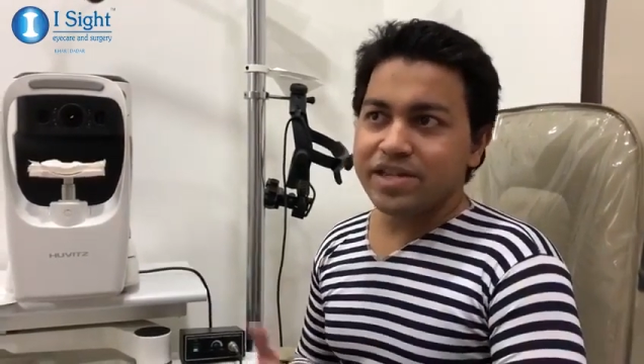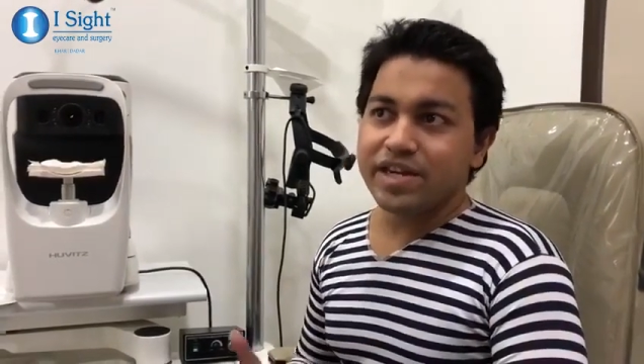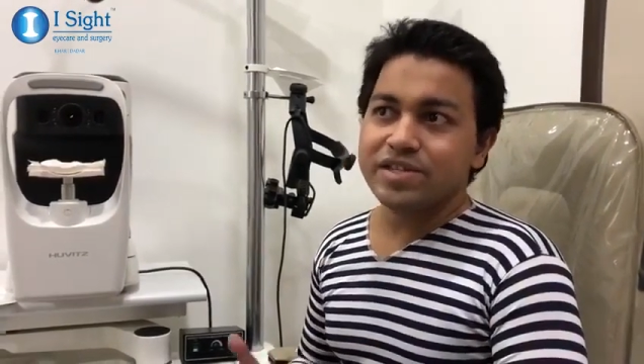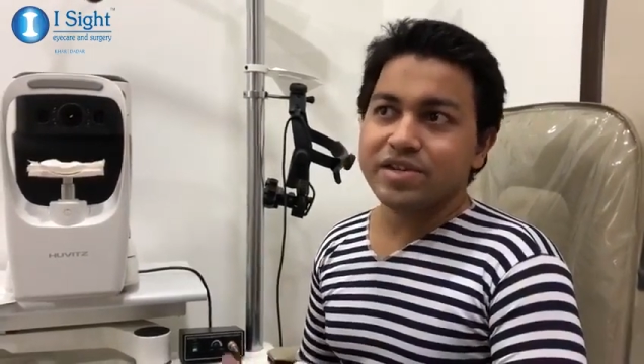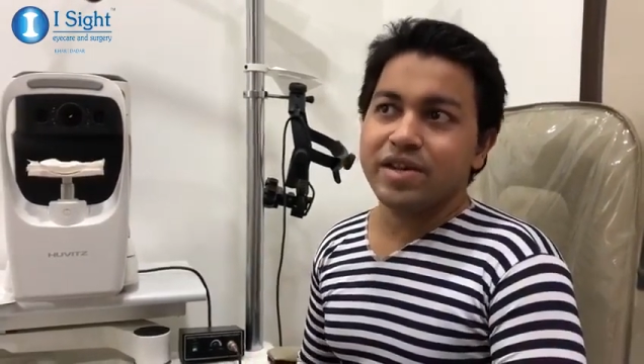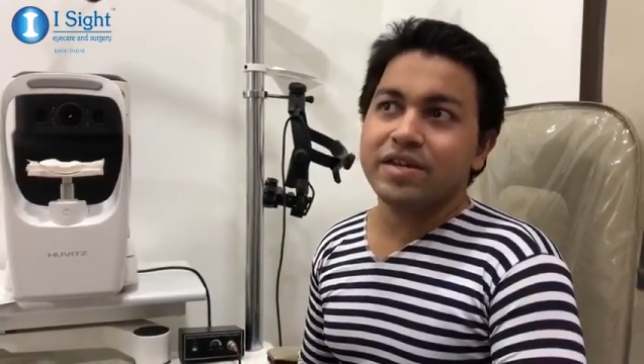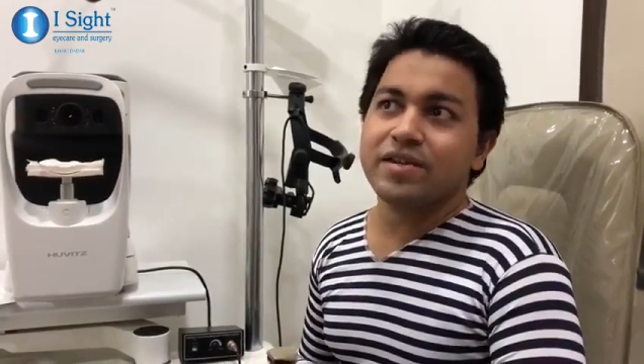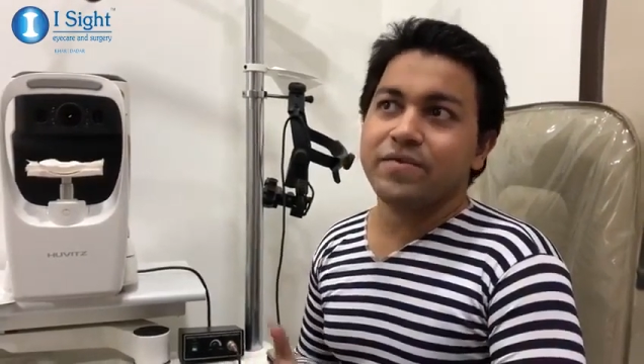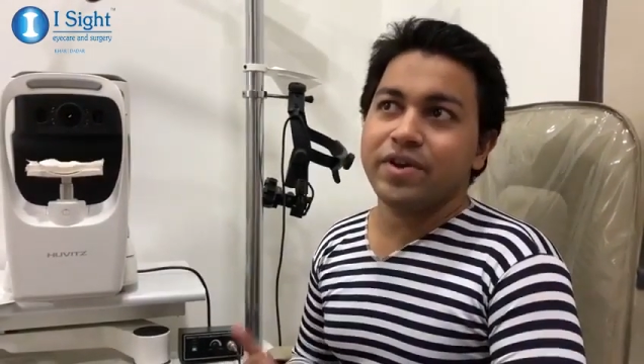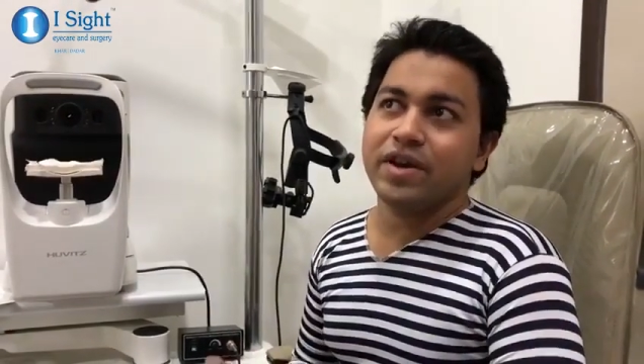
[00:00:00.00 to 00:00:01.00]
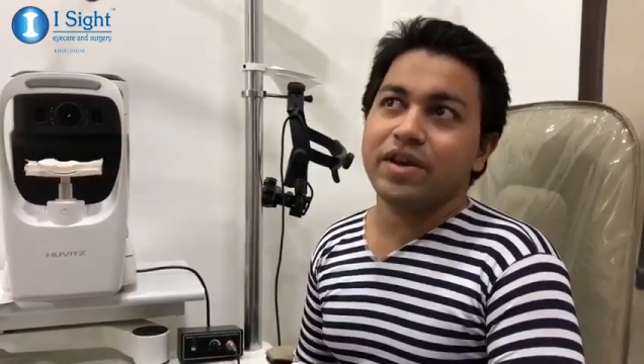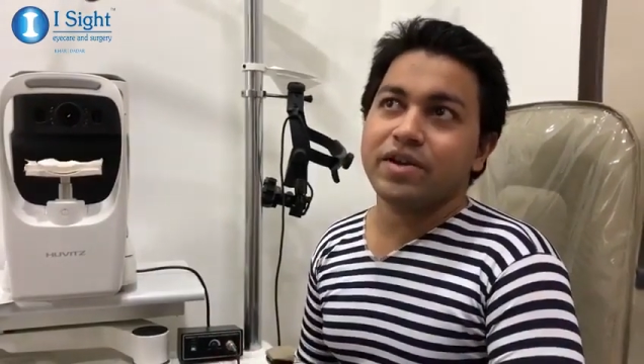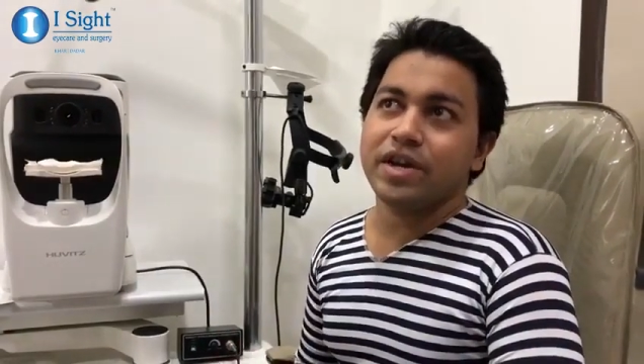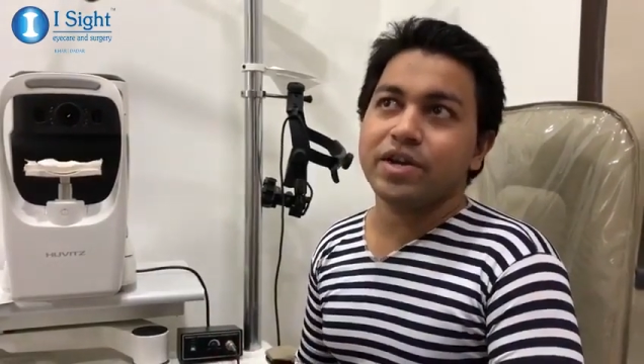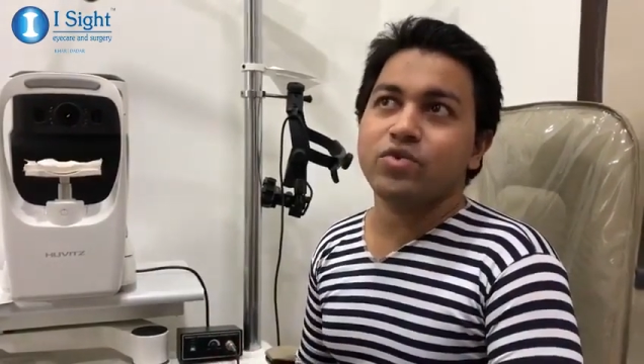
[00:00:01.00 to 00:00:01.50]
changed this
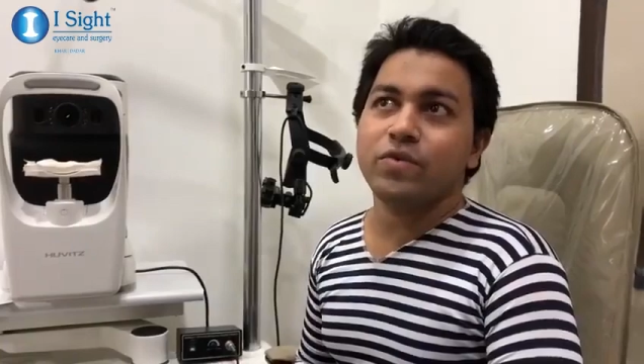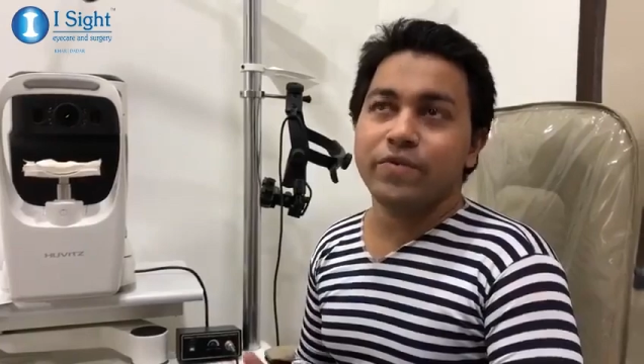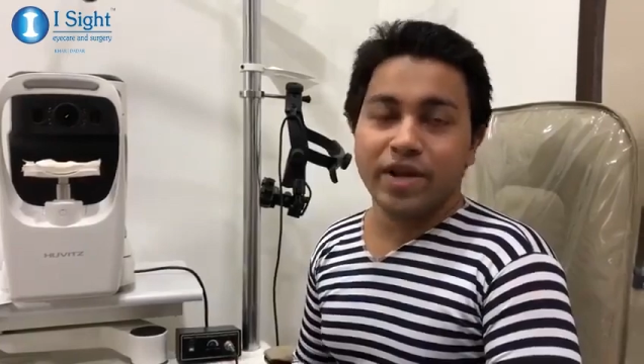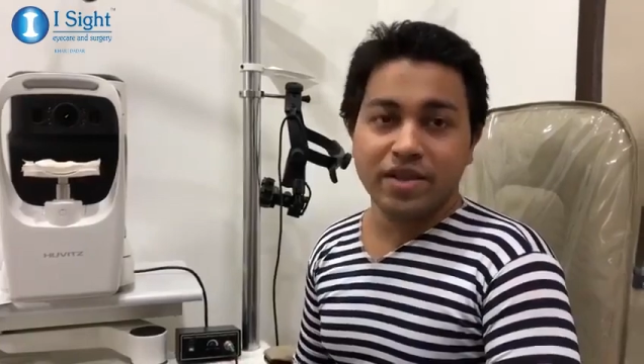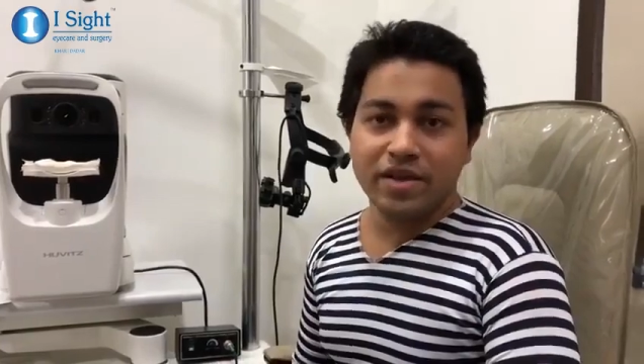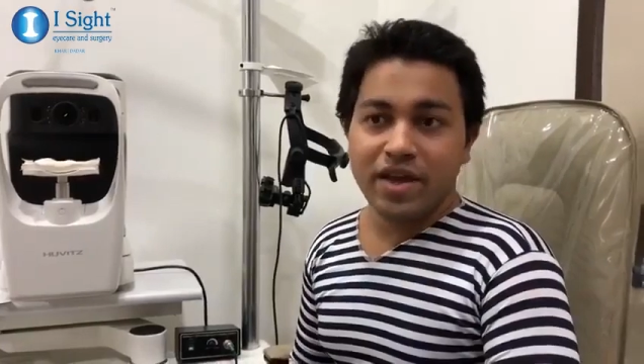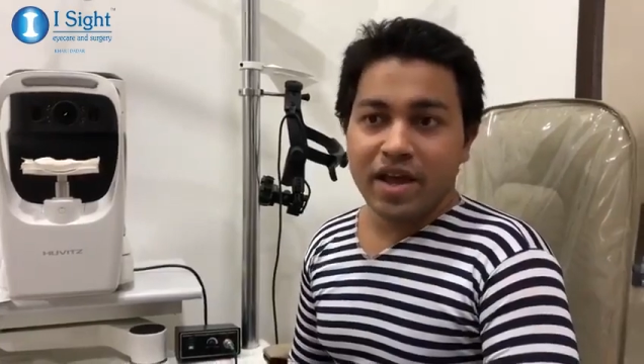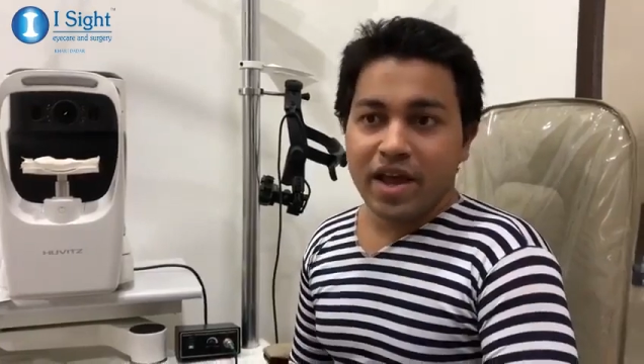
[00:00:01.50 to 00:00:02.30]
fear into faith